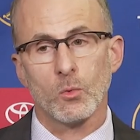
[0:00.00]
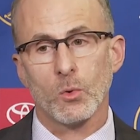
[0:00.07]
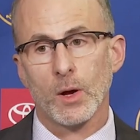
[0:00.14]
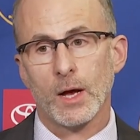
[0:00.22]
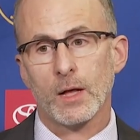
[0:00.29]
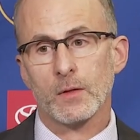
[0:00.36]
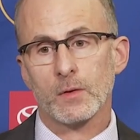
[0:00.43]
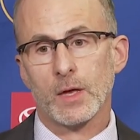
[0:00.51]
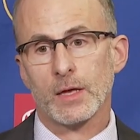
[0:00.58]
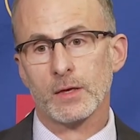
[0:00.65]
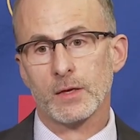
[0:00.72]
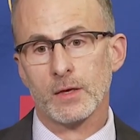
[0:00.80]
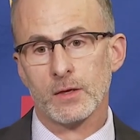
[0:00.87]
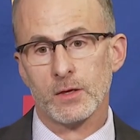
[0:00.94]
Well,
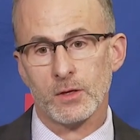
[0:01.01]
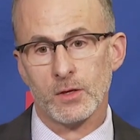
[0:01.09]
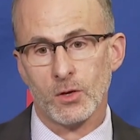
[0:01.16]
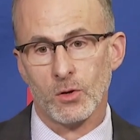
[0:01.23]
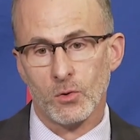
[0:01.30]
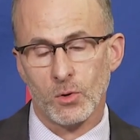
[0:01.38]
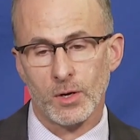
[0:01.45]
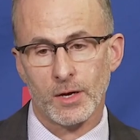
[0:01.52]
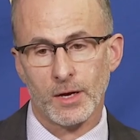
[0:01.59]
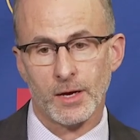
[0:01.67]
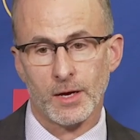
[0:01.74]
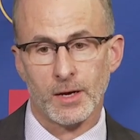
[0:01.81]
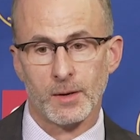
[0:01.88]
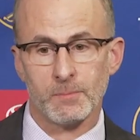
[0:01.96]
you know,
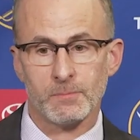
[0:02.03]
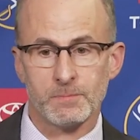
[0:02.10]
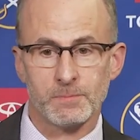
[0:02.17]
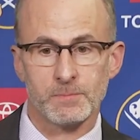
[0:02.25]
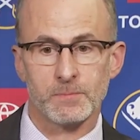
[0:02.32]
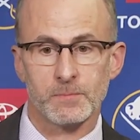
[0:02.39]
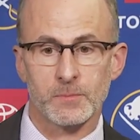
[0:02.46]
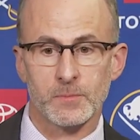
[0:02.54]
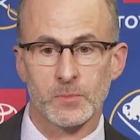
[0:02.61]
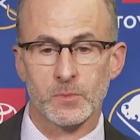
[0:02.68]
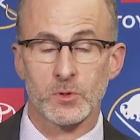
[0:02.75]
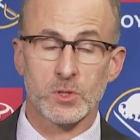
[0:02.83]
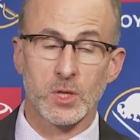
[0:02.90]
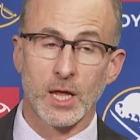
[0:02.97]
There's